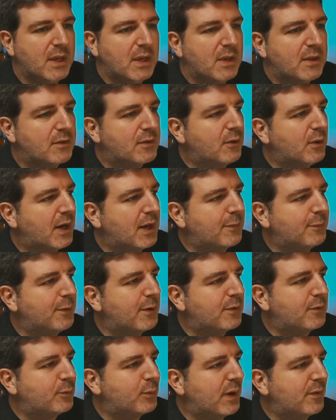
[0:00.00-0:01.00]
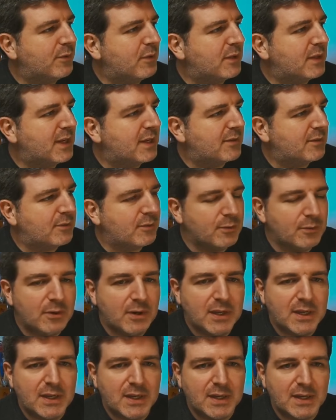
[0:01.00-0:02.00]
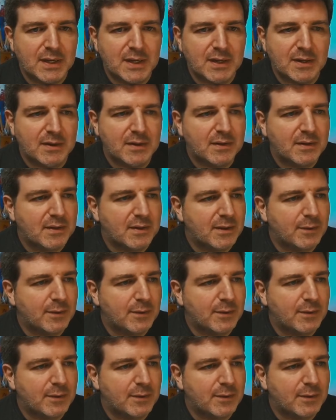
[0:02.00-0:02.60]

So at first we have the text tool here.